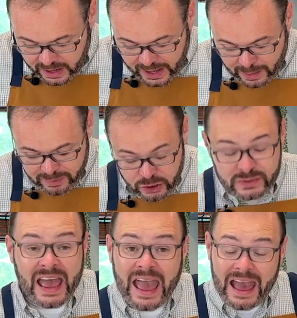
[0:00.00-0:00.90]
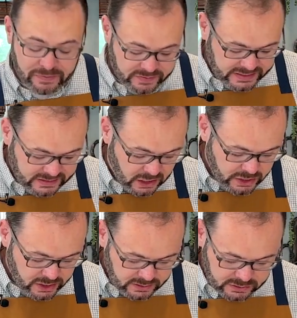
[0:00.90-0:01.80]
I'm gonna use half of this
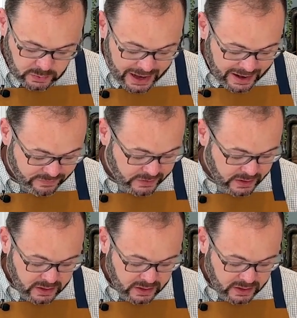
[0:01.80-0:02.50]
onion. So I've